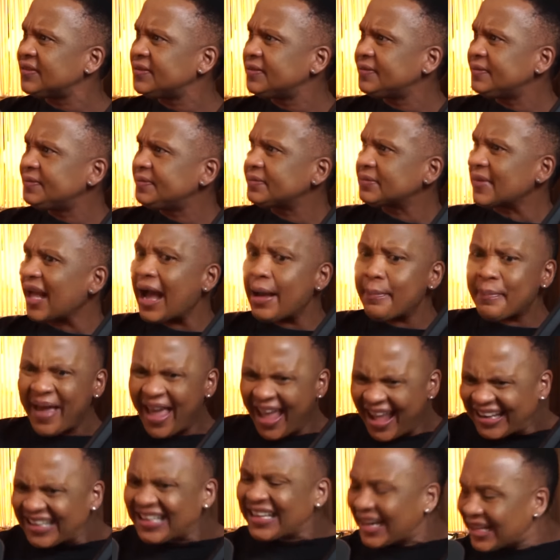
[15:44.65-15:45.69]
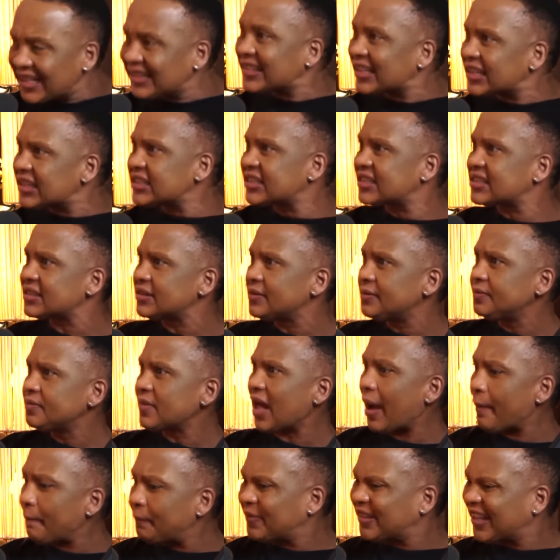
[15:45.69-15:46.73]
I'm handling this.
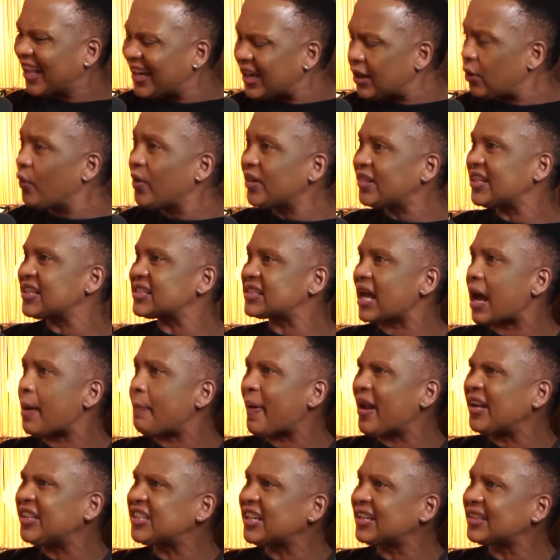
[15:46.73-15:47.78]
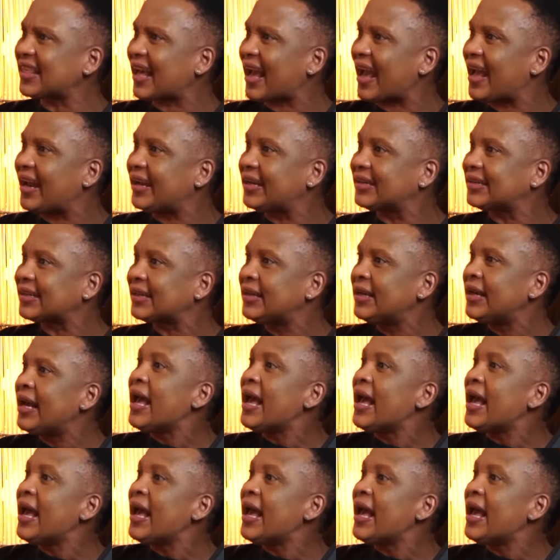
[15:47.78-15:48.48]
I'm dealing with this up until the end.